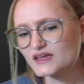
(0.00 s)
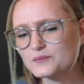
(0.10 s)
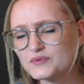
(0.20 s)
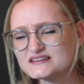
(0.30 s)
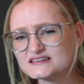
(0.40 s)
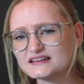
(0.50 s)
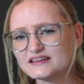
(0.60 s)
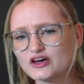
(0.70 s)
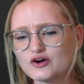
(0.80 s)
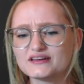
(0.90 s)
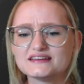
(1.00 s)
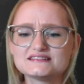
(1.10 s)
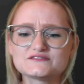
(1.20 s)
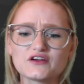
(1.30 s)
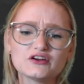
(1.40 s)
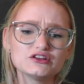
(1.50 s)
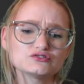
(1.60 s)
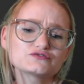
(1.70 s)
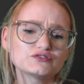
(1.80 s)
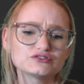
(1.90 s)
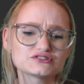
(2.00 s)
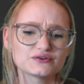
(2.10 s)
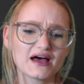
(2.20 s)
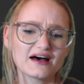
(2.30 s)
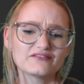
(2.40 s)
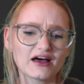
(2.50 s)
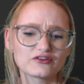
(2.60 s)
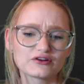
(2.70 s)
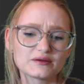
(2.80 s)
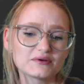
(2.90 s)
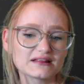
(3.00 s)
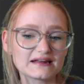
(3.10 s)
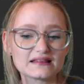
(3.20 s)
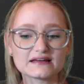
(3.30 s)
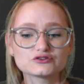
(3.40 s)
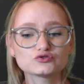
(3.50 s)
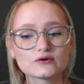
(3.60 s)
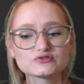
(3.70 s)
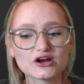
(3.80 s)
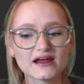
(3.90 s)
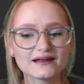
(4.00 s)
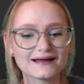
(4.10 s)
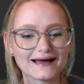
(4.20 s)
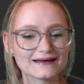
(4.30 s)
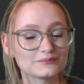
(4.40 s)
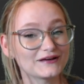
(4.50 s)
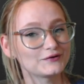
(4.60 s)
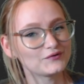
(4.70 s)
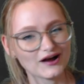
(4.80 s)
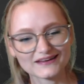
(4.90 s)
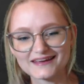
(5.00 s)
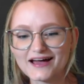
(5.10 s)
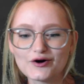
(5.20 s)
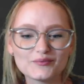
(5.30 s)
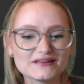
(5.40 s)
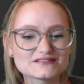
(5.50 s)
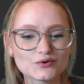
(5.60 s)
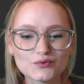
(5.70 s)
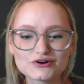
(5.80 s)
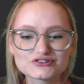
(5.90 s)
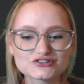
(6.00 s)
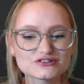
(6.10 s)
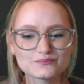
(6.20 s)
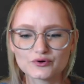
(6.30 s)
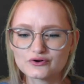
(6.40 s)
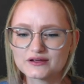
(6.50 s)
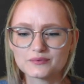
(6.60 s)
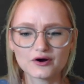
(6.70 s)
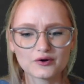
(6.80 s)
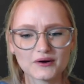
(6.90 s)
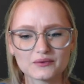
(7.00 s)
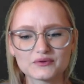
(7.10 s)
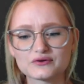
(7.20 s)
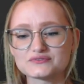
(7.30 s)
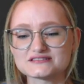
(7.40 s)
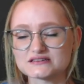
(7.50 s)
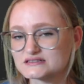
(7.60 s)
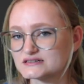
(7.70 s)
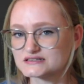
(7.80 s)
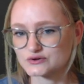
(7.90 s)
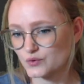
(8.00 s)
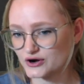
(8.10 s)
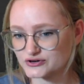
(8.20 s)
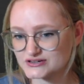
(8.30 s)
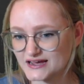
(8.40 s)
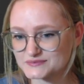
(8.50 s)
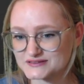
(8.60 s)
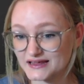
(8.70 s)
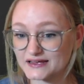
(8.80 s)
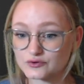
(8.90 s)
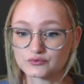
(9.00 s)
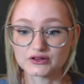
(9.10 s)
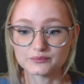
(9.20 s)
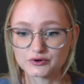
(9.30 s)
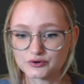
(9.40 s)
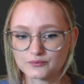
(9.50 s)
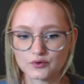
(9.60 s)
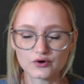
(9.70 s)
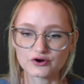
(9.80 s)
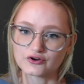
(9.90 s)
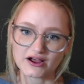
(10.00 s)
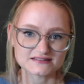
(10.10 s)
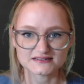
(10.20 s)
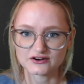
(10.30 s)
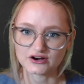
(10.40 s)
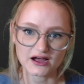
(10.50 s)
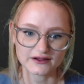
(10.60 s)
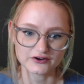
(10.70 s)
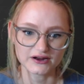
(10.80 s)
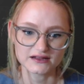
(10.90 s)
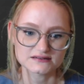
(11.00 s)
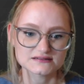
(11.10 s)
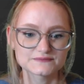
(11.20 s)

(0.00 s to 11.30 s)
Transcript: Basically though, it's very useful to have either an ability like Storm Drain, an item like Rocky Helmet, or just a bulky Pokemon with a resistance to water types like Rillaboom or Grass Terra Iron Hands.